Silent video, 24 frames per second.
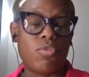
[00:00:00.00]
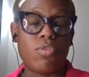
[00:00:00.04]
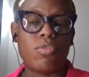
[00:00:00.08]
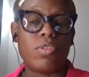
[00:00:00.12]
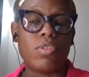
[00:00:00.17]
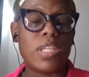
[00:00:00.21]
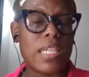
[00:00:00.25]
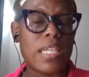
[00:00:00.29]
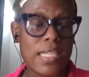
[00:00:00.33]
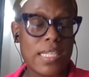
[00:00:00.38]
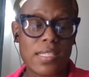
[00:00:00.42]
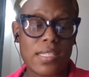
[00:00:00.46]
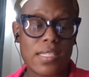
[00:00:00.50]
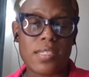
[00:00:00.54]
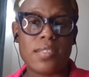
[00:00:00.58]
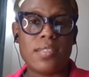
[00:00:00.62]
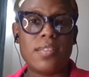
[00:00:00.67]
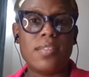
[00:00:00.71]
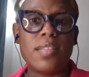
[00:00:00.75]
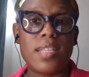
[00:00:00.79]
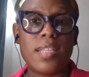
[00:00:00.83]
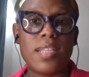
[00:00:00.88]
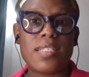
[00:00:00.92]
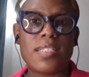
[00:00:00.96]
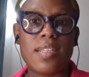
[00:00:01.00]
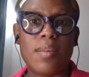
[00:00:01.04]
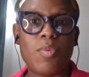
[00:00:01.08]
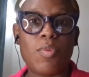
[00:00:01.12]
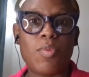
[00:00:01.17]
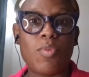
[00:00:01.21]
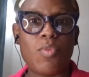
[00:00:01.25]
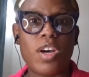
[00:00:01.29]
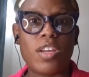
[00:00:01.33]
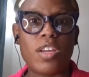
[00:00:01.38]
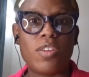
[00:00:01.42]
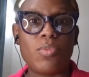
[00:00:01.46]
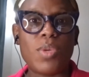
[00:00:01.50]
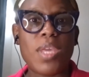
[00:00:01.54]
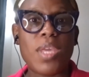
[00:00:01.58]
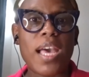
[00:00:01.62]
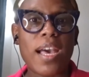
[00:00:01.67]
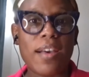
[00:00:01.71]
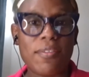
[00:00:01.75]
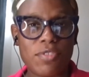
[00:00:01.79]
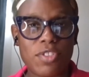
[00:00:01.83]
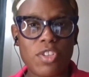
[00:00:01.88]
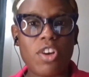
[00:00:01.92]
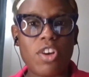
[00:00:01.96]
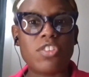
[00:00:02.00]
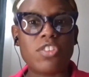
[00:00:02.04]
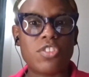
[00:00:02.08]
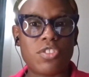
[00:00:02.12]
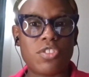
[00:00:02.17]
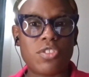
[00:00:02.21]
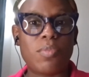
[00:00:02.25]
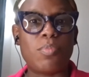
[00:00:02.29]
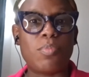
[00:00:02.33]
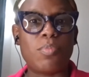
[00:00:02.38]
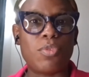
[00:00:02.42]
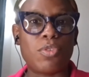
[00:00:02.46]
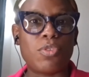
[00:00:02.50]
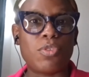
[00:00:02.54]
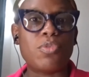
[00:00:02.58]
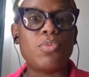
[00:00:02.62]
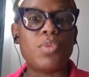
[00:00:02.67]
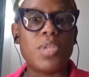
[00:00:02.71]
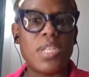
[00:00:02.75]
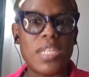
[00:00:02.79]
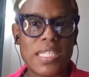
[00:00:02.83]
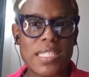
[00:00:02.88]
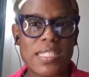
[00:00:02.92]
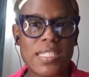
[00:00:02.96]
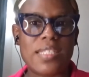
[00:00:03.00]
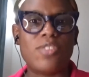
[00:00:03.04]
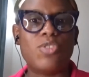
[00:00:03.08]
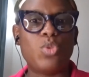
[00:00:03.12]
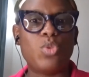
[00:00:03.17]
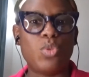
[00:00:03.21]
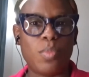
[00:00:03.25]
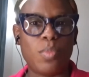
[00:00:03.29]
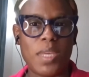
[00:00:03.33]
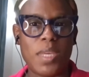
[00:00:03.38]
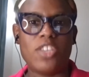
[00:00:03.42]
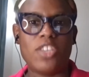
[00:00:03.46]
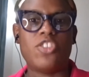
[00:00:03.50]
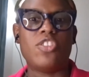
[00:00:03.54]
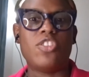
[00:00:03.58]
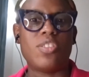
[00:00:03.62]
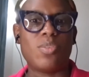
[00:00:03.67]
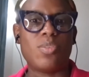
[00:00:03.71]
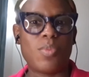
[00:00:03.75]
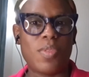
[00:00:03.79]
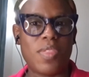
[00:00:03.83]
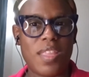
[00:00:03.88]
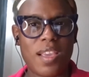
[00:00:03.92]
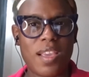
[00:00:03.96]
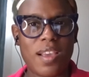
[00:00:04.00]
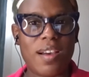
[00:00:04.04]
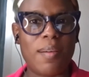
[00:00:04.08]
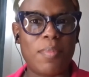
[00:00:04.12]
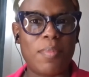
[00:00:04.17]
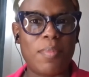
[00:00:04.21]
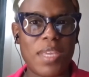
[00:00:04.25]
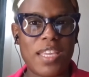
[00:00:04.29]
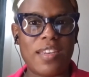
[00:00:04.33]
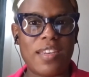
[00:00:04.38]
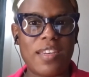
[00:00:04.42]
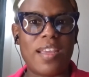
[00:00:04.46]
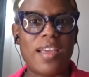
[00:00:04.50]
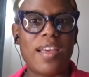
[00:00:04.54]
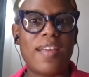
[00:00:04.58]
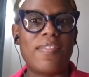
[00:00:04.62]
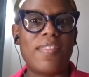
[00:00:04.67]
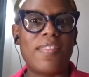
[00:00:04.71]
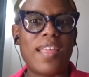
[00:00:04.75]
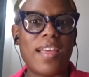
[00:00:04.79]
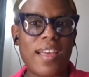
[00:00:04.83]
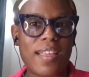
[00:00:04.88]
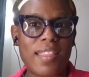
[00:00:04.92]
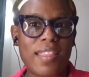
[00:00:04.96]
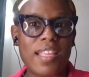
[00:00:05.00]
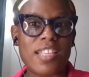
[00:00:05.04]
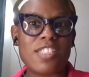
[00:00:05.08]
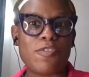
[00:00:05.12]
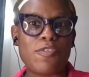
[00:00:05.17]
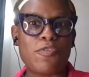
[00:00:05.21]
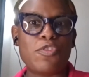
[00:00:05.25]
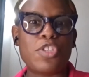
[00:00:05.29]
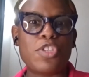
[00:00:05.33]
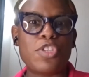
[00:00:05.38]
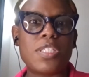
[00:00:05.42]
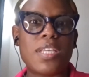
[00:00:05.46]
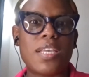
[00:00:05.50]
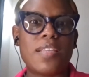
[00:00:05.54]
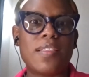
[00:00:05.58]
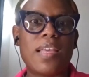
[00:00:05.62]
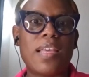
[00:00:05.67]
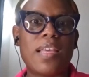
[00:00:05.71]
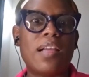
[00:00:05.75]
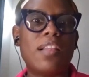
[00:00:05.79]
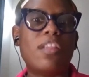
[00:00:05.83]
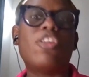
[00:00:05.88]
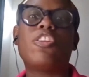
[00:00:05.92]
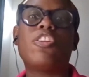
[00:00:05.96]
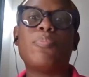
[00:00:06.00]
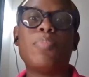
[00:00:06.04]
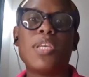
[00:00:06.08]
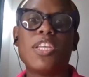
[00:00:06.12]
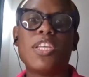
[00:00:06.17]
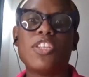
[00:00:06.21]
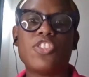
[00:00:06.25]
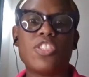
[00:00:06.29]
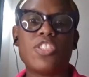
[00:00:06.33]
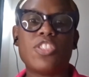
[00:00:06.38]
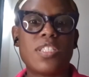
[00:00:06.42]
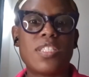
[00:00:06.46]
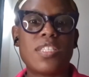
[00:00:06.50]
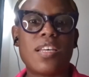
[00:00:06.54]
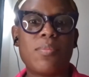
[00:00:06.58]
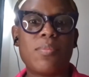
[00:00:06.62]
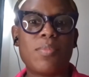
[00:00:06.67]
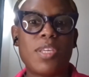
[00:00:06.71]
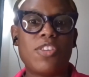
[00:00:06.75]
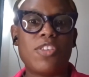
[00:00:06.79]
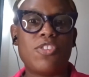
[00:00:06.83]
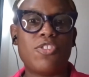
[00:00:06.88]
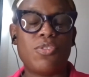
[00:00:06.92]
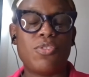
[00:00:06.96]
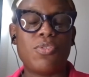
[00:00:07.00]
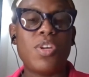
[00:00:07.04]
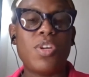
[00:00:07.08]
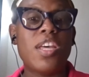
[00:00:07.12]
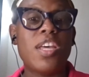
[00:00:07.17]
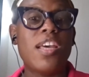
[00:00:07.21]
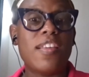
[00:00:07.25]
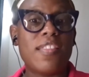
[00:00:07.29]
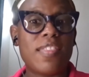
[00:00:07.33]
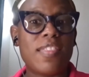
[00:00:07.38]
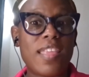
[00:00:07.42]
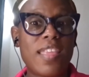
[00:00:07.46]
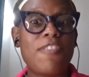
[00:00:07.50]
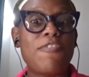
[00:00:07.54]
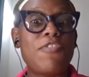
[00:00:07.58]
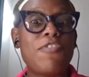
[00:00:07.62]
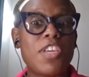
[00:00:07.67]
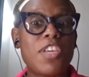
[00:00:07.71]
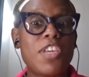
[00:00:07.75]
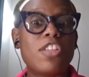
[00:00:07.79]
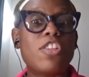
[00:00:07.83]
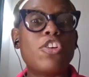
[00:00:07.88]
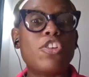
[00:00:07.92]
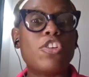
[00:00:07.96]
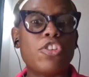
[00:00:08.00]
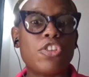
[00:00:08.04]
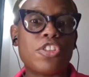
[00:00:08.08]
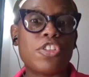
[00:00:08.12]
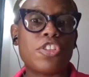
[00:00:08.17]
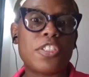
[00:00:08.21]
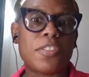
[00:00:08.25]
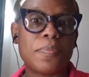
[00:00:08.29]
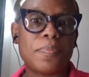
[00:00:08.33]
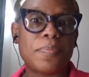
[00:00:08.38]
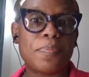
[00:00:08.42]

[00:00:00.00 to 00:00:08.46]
listen. That's number one. We have doctors on board who listen to patients when they come in. And that's the first thing that a lot of patients tell me, they feel heard.